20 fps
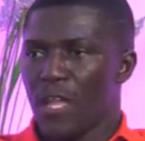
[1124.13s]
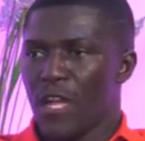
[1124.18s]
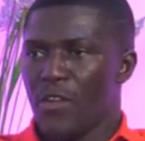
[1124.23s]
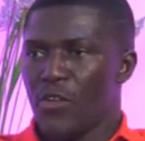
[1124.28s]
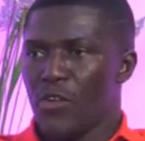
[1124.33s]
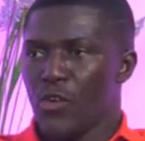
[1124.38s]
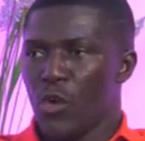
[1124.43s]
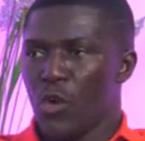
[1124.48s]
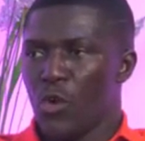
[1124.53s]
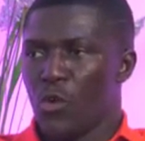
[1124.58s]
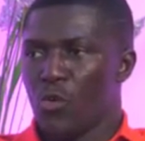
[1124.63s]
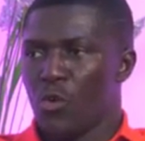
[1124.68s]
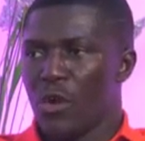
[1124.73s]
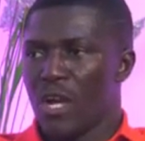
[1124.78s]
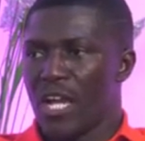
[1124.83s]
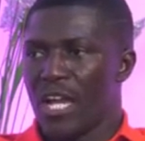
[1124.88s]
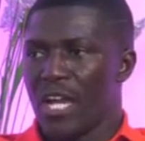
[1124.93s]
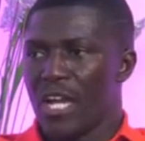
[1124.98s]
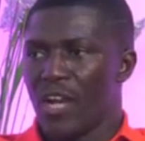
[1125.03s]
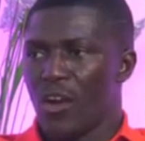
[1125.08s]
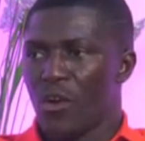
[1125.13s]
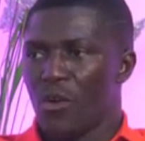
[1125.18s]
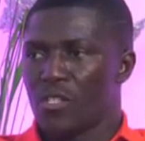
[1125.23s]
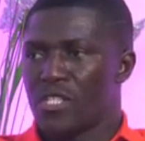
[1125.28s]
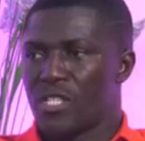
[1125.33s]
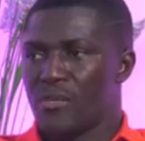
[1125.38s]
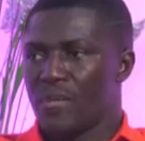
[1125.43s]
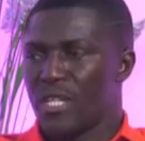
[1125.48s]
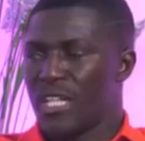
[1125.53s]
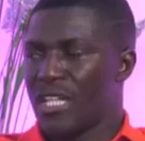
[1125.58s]
know where
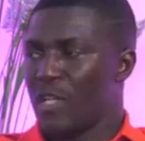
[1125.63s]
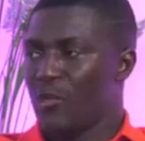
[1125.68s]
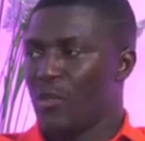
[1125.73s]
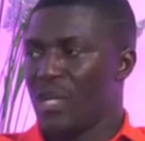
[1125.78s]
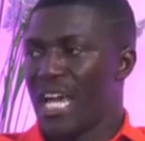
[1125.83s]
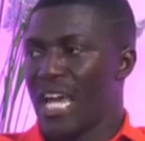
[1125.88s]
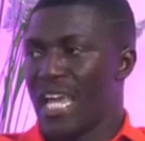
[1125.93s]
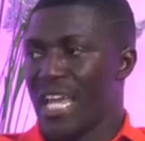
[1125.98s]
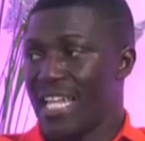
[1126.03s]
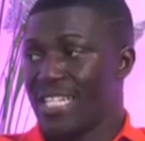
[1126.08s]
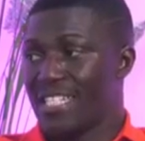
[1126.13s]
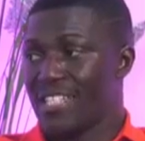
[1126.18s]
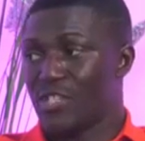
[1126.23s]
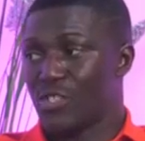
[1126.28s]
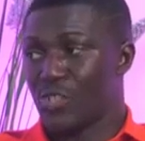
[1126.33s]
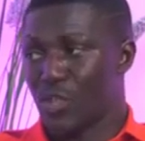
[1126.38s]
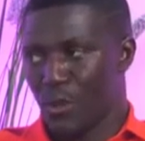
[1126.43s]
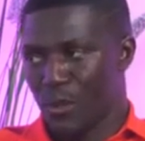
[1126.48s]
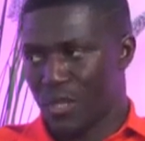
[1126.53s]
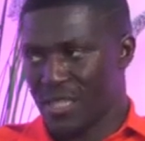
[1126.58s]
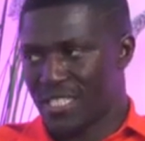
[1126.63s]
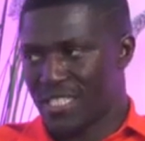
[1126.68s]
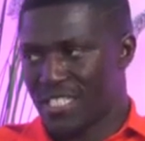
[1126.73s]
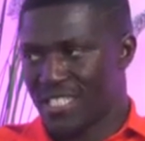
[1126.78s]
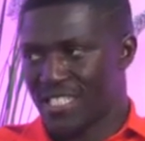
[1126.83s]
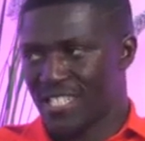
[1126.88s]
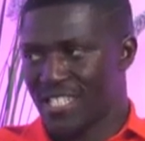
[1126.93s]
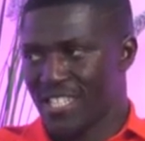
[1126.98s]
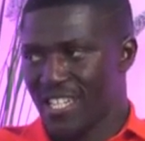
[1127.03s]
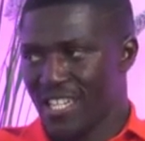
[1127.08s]
ultimately we are heading towards.